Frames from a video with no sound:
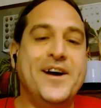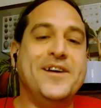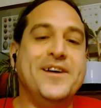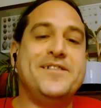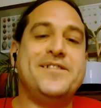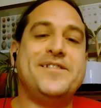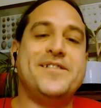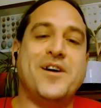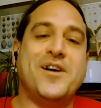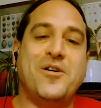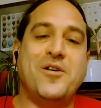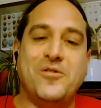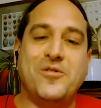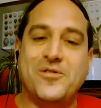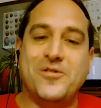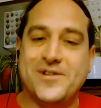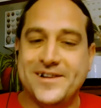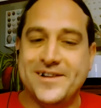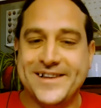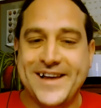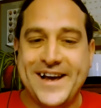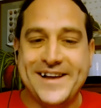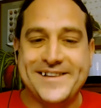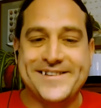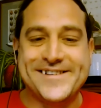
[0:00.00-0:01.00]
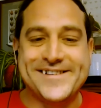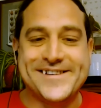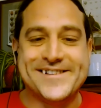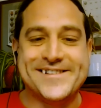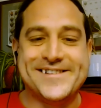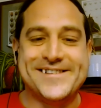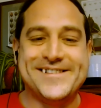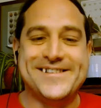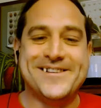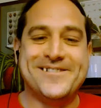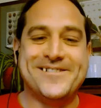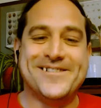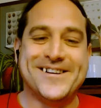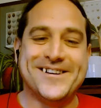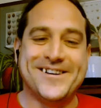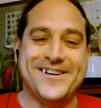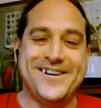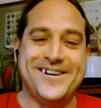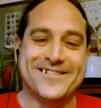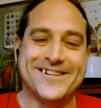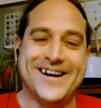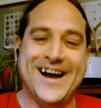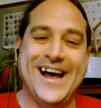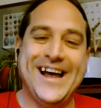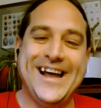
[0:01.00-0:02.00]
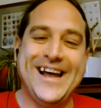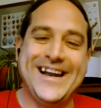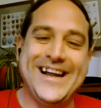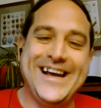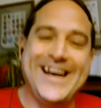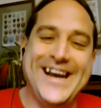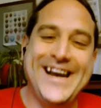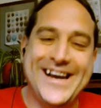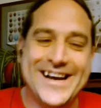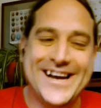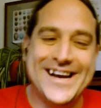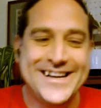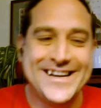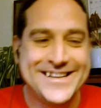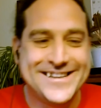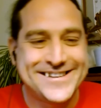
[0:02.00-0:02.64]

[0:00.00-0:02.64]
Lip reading: So let's just do it already.